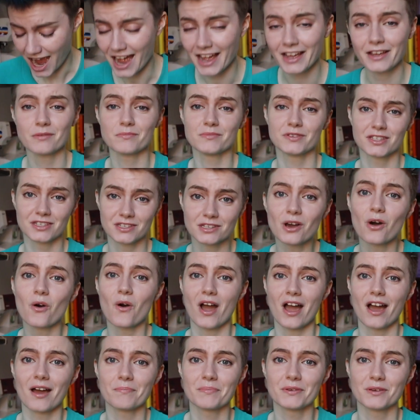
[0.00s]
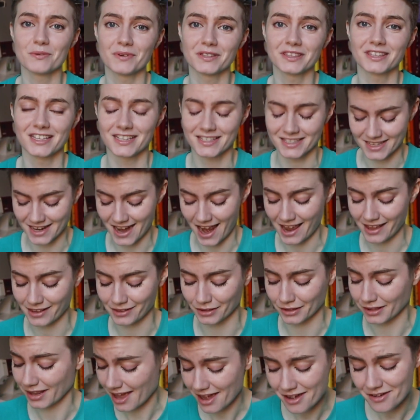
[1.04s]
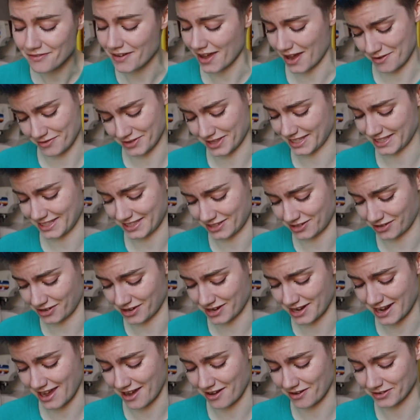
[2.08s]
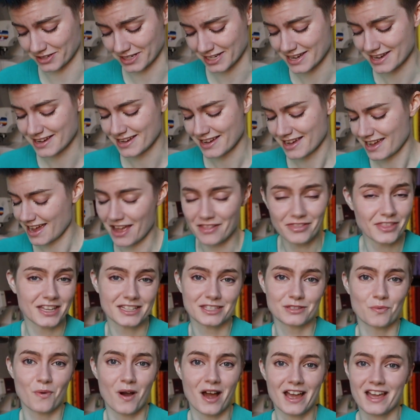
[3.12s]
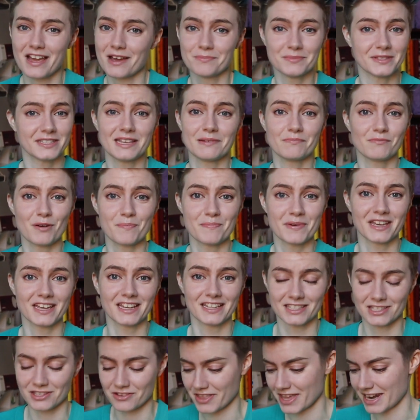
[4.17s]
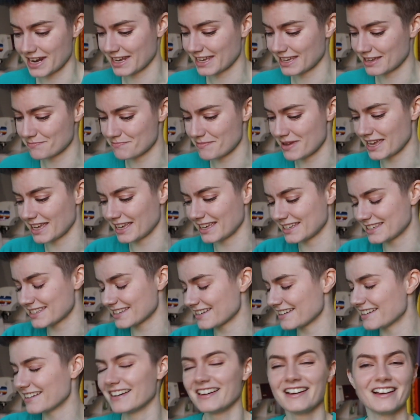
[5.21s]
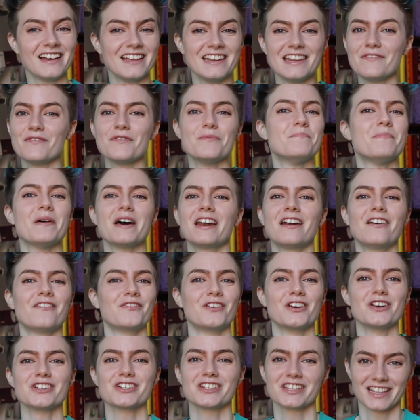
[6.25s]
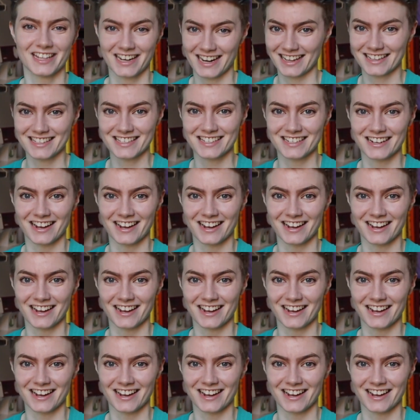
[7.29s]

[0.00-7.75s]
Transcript: I am so happy with this and I love how this turned out. And that's why I'm CMRPing it so that I can make it an even better version the next